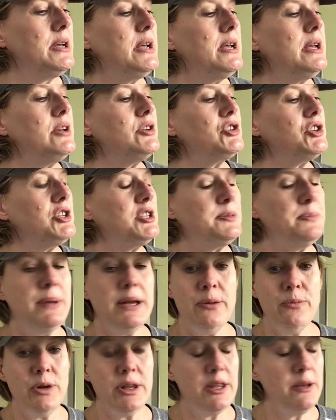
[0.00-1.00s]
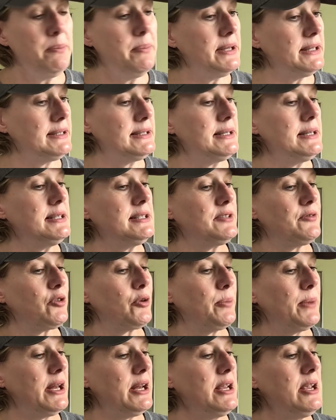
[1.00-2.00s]
She's been with the business for
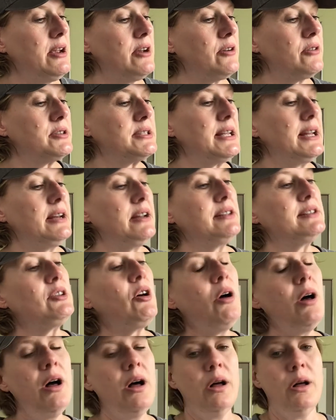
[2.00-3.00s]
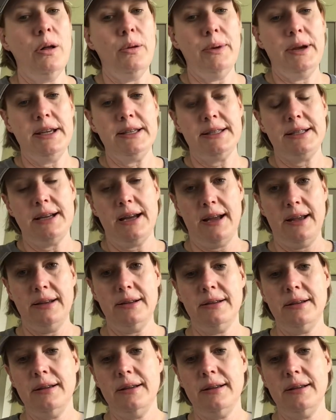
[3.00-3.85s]
many years and has always done